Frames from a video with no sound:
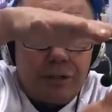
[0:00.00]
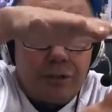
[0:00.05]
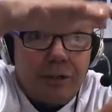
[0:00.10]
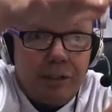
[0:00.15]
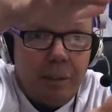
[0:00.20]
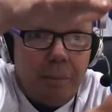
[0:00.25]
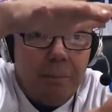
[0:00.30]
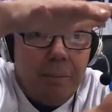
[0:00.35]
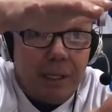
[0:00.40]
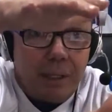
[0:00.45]
are in
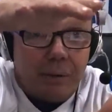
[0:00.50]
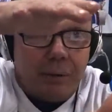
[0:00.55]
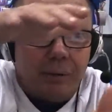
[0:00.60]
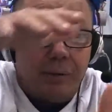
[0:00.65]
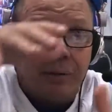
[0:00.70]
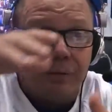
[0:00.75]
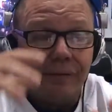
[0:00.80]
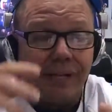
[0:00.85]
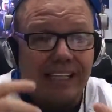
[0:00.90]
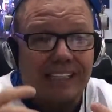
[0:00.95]
the middle.
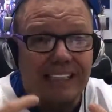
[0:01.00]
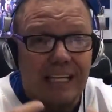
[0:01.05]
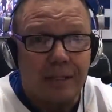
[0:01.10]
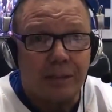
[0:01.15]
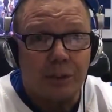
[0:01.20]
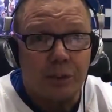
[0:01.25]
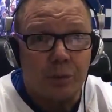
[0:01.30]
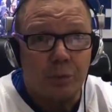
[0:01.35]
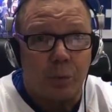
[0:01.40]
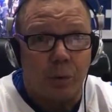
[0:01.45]
That's how
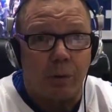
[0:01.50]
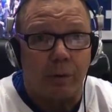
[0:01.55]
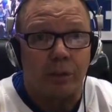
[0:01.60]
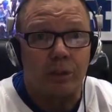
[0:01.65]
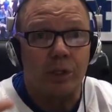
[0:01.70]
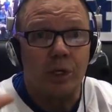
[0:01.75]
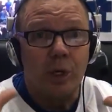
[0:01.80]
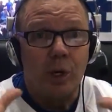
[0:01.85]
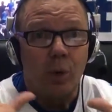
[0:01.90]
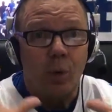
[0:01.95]
this
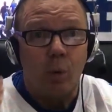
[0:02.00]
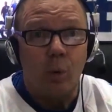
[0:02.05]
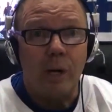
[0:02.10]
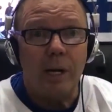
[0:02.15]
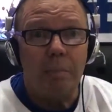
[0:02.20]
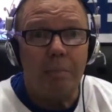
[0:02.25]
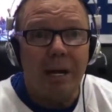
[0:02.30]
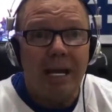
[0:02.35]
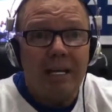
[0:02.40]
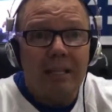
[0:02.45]
works. We
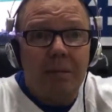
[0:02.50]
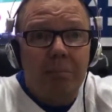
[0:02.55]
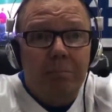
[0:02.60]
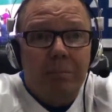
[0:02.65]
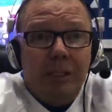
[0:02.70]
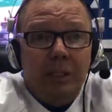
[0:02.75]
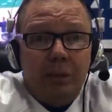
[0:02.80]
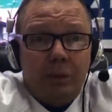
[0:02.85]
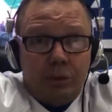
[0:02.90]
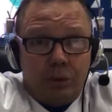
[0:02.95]
pay the
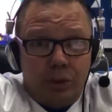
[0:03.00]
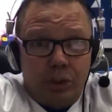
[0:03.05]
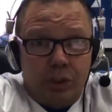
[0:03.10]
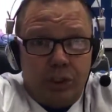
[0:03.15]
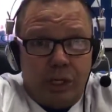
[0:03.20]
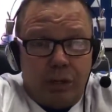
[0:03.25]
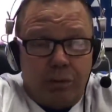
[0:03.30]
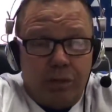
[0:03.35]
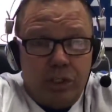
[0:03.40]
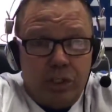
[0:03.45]
bills to
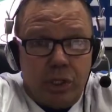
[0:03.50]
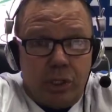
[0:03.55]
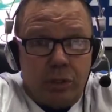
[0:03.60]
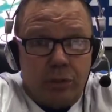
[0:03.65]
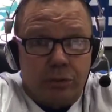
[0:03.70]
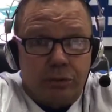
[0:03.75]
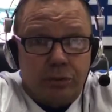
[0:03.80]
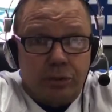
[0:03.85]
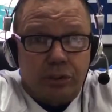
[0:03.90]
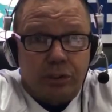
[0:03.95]
Jerry
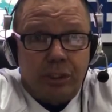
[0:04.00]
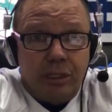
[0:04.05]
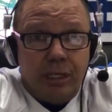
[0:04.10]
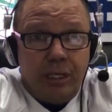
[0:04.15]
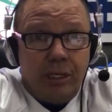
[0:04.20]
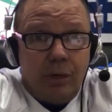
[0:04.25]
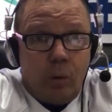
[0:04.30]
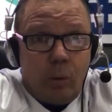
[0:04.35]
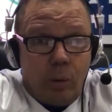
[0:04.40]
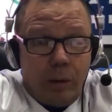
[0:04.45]
Jones.
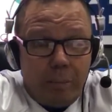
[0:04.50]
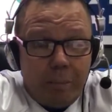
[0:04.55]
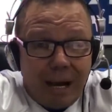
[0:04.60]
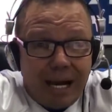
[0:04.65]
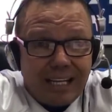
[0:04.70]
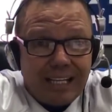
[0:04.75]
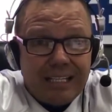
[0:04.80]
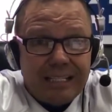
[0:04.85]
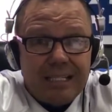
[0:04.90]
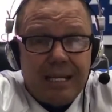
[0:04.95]
We buy
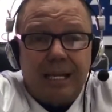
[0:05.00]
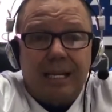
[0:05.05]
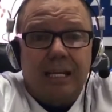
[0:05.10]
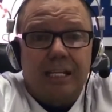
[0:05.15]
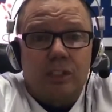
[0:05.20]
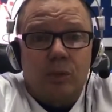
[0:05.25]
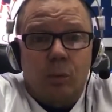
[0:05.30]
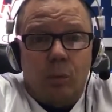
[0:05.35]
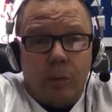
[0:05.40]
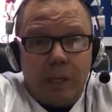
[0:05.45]
the
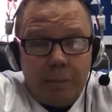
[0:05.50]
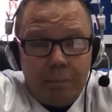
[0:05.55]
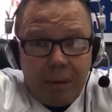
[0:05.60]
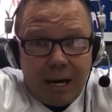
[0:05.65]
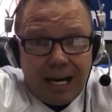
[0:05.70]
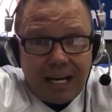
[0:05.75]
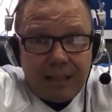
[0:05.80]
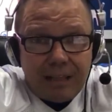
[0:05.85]
tickets. We buy